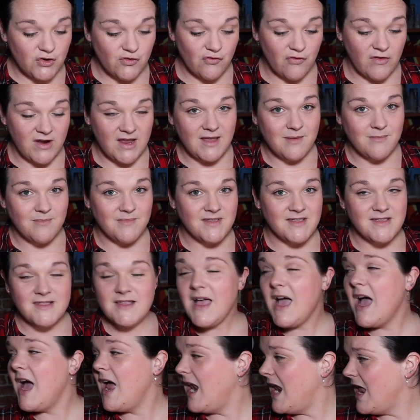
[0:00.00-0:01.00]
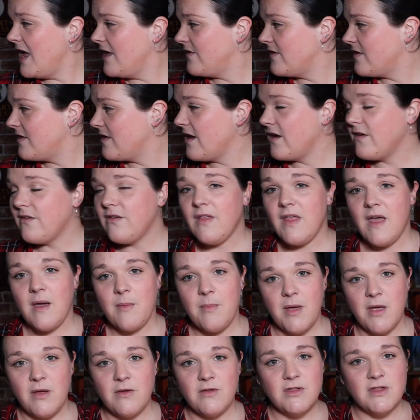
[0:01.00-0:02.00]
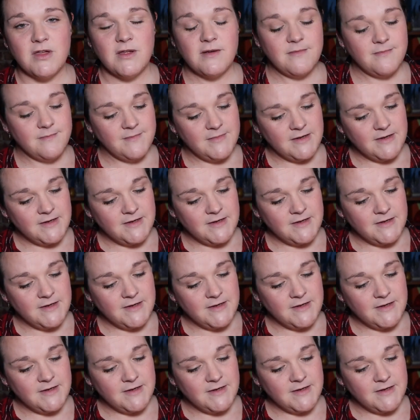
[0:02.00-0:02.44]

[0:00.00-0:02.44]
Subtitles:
dreams. I like the sound of that potion.